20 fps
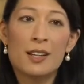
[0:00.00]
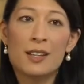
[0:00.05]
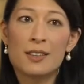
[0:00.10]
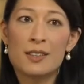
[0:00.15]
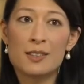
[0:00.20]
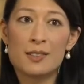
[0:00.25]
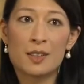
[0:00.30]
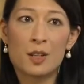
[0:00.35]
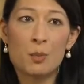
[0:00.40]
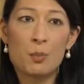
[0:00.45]

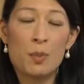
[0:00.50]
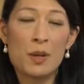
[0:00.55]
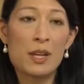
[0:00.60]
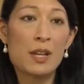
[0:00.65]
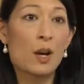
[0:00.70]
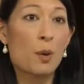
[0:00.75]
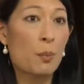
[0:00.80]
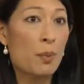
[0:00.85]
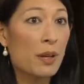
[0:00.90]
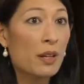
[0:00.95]
This can be
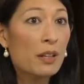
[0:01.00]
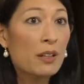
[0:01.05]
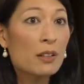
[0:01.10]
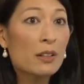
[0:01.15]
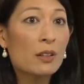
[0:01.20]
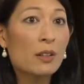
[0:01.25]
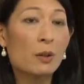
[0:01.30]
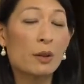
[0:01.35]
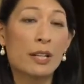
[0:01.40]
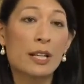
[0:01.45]
a
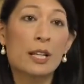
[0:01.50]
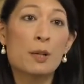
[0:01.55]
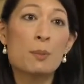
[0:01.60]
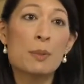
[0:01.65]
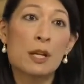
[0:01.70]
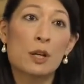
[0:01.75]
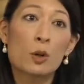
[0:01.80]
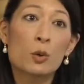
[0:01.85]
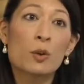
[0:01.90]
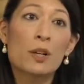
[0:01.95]
pill or it can
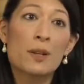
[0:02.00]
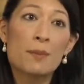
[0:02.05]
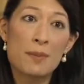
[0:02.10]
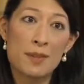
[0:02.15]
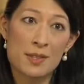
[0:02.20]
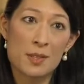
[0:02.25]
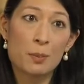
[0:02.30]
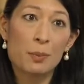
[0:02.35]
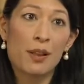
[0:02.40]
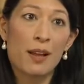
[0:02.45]
be a cream
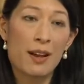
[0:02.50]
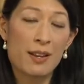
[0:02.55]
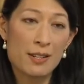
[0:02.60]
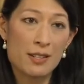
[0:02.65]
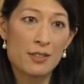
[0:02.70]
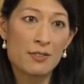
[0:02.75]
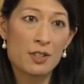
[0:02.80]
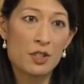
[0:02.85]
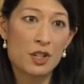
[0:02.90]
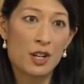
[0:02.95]
that's applied in
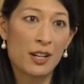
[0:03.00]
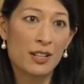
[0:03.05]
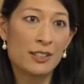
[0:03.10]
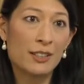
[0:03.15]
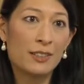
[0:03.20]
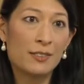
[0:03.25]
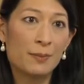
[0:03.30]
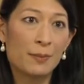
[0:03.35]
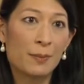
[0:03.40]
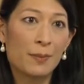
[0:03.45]
the
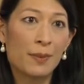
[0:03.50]
vagina.